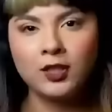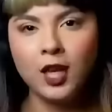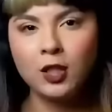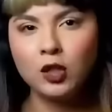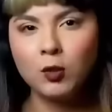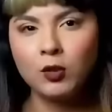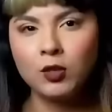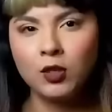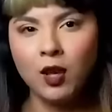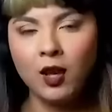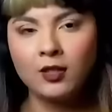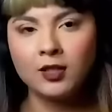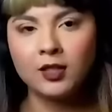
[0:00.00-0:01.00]
said she was
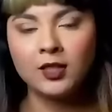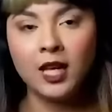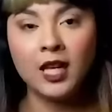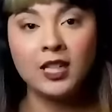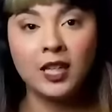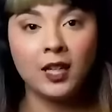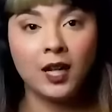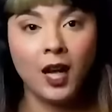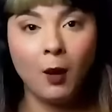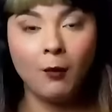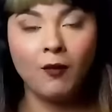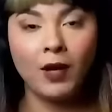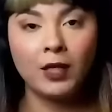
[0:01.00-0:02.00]
lost and needed
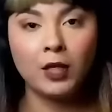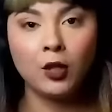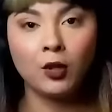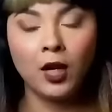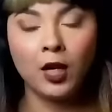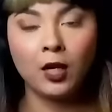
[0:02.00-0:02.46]
help finding her